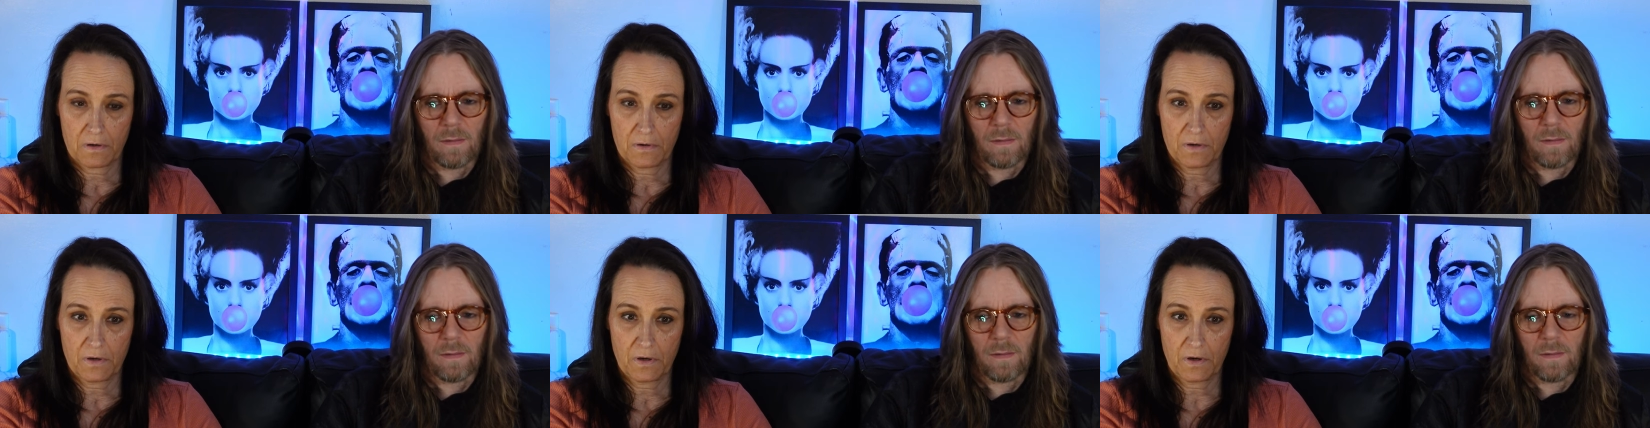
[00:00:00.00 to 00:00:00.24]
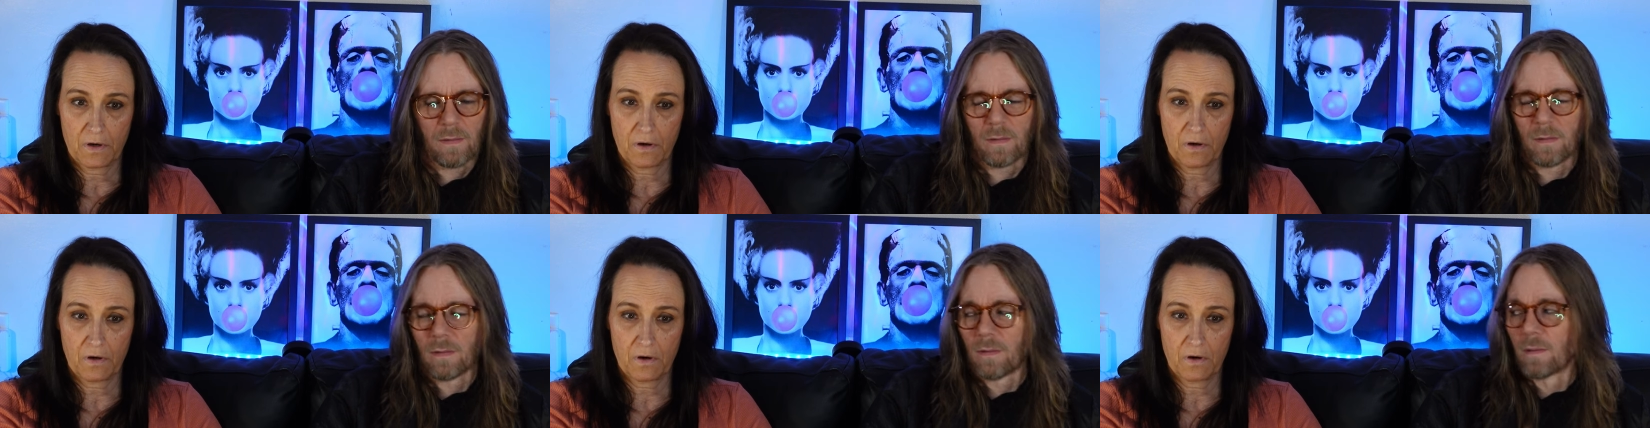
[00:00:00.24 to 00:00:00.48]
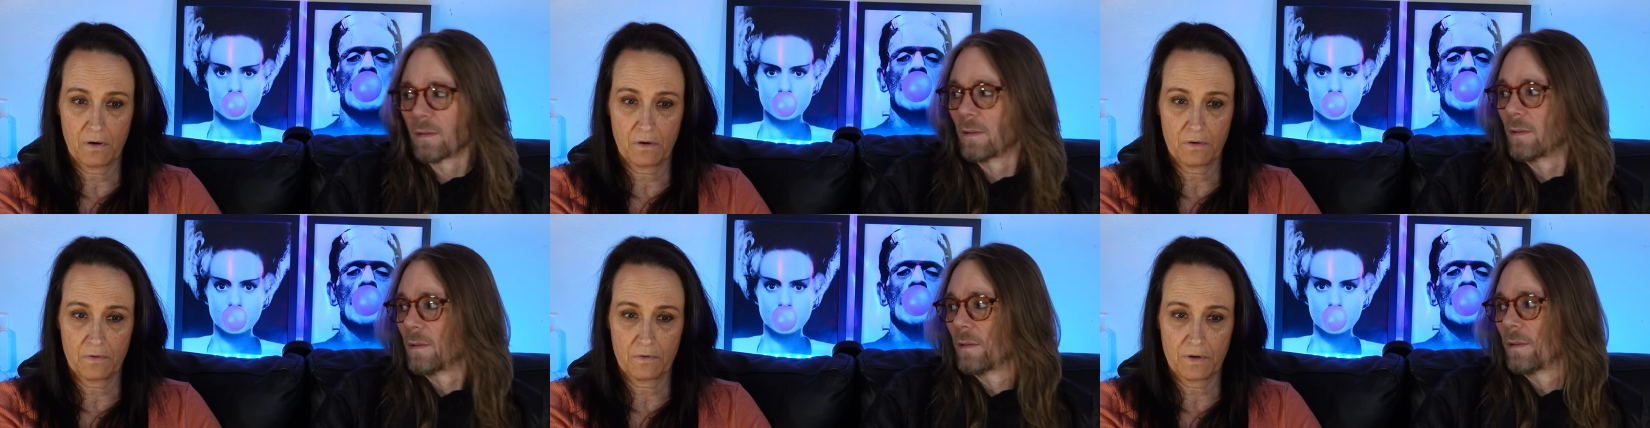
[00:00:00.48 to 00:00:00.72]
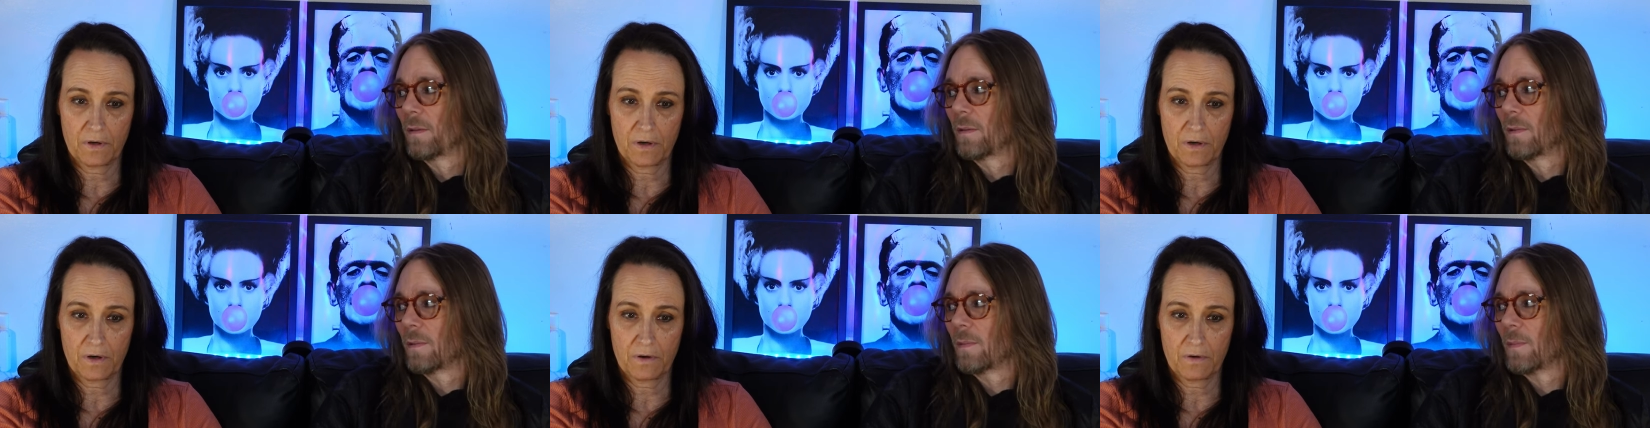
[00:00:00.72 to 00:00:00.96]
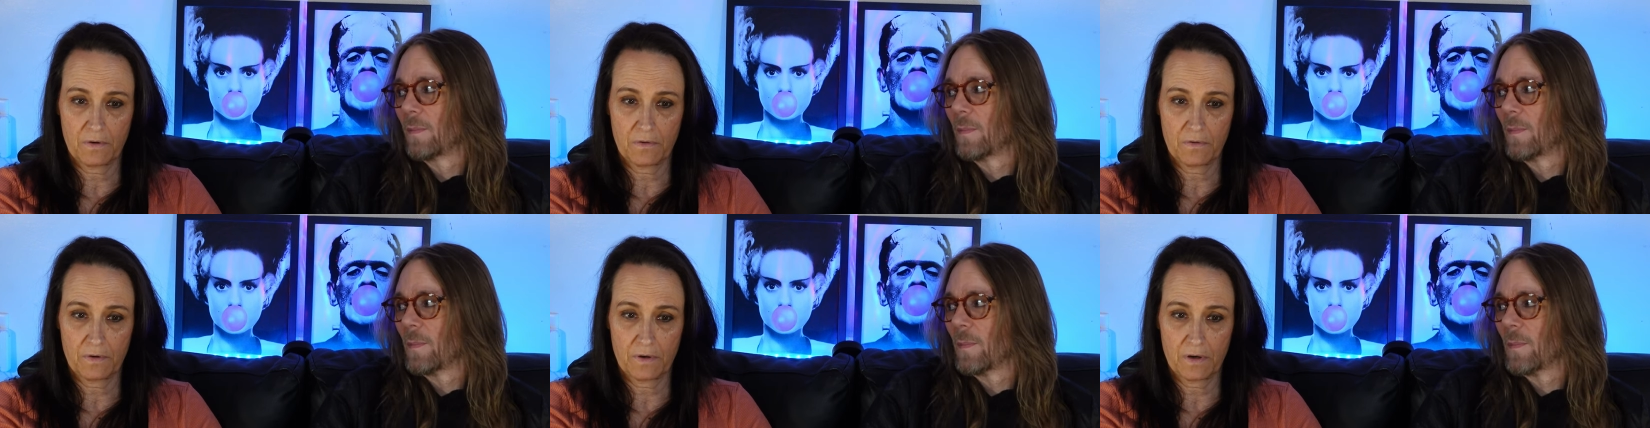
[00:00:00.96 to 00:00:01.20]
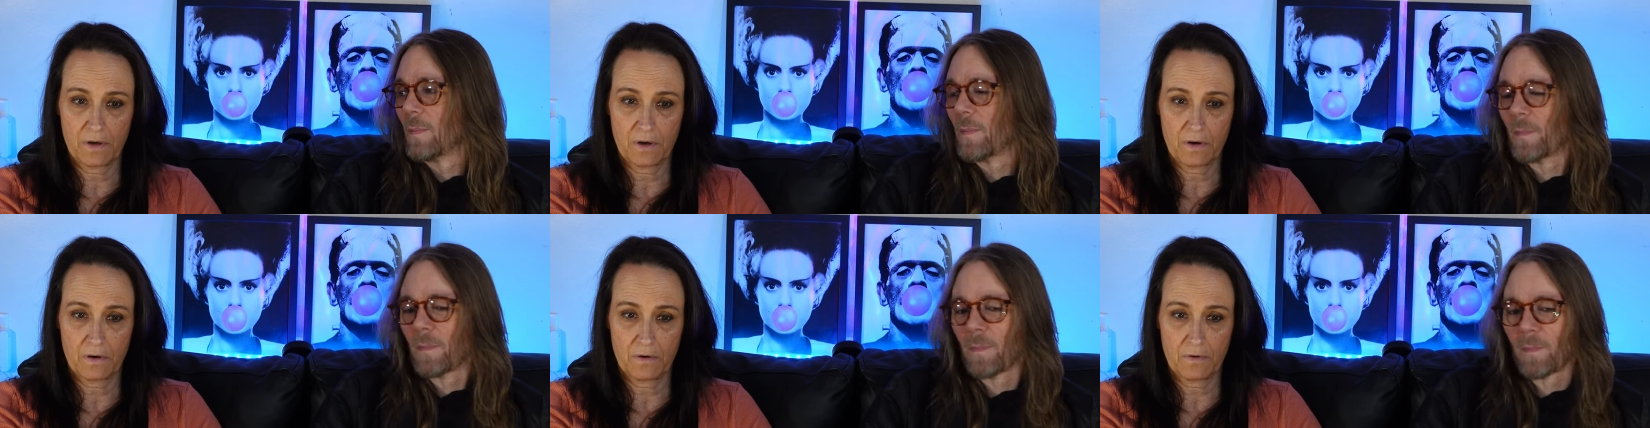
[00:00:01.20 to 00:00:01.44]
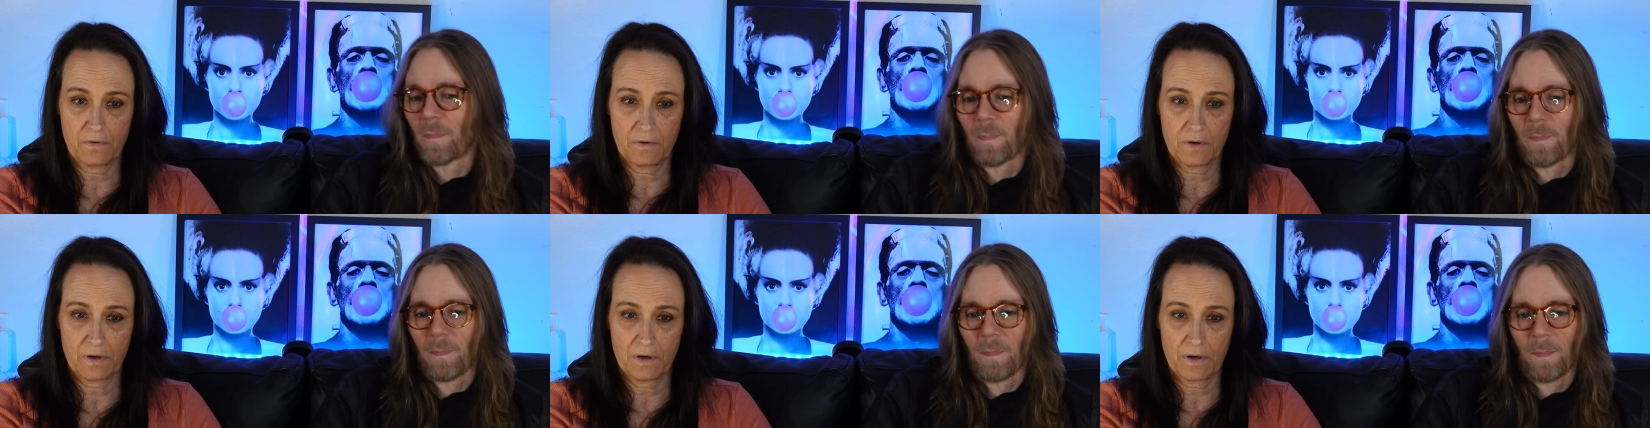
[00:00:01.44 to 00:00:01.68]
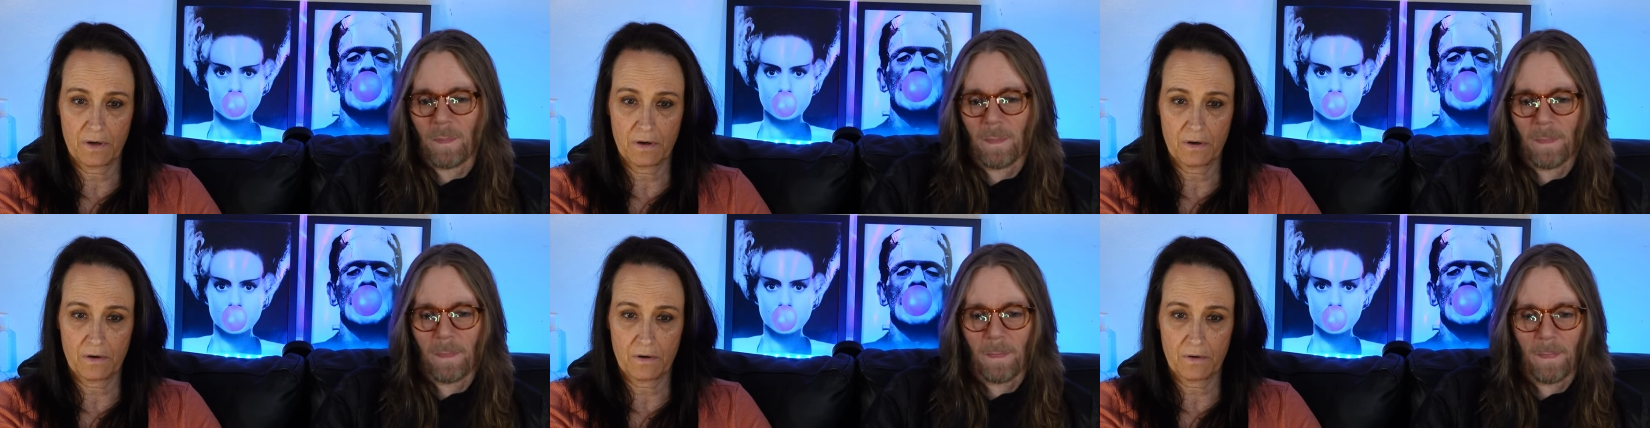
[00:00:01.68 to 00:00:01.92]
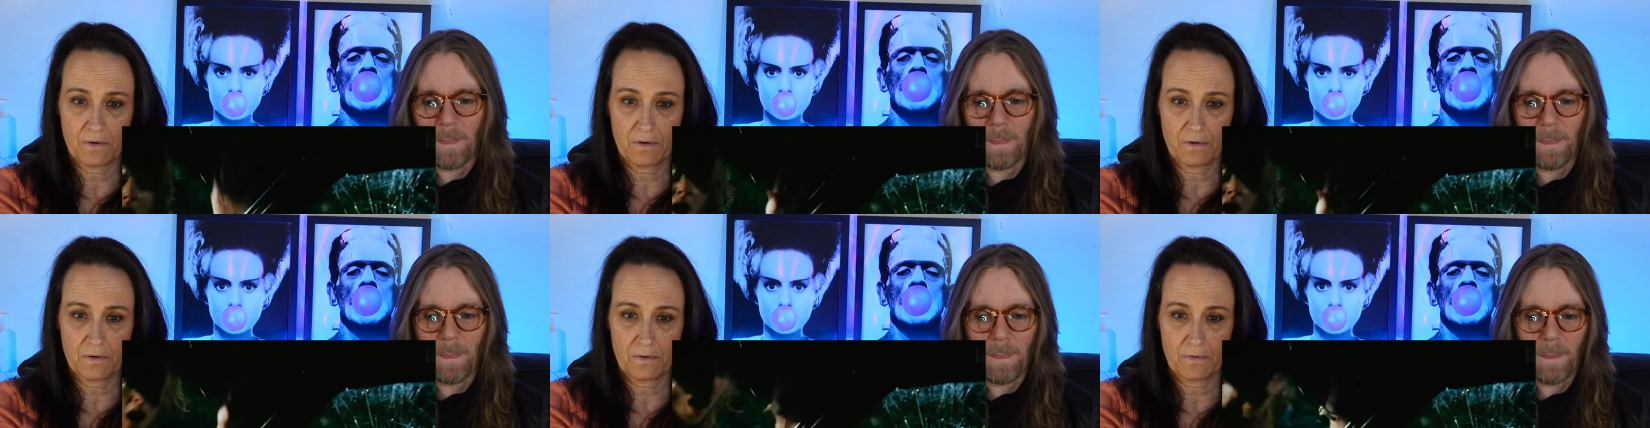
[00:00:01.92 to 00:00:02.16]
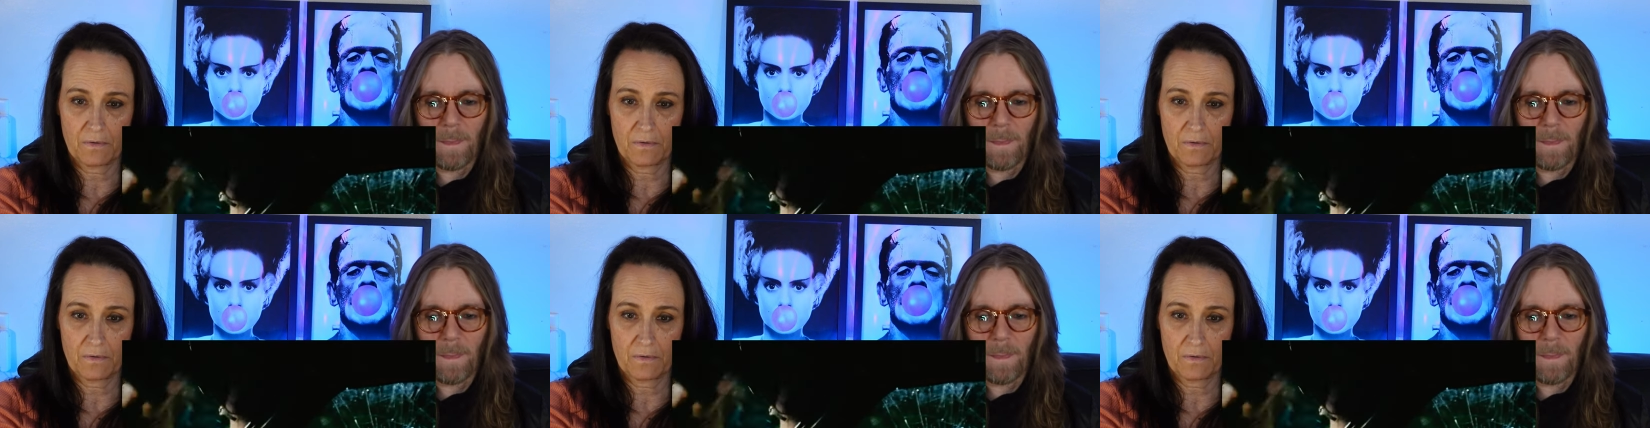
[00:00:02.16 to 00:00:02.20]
Speaker 1: No, no, no, no!